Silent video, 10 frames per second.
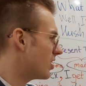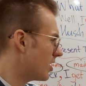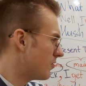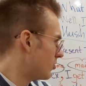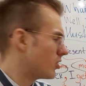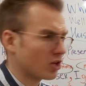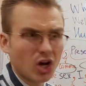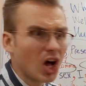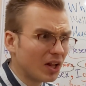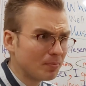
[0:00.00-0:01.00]
If you don't
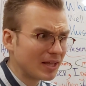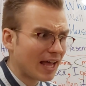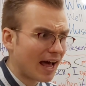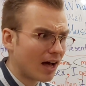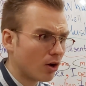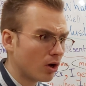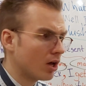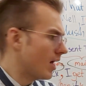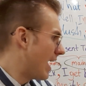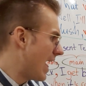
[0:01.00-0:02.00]
call me now,
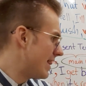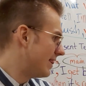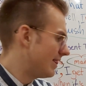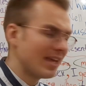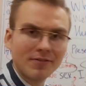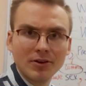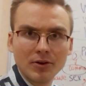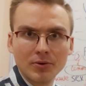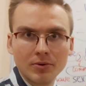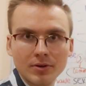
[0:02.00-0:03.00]
I'll leave
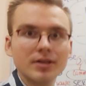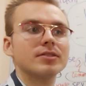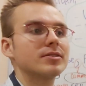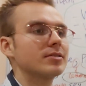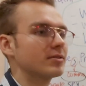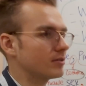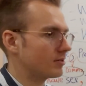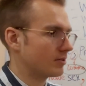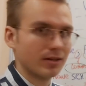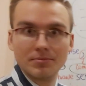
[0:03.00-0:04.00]
you. Yes. It
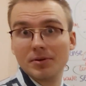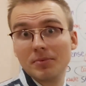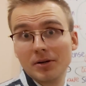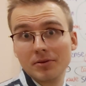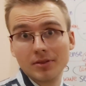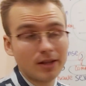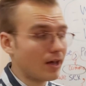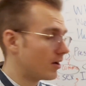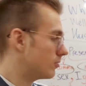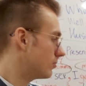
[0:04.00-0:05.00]
can be about
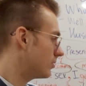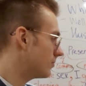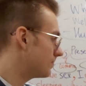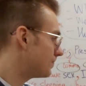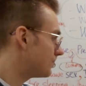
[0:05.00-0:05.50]
now. Yeah.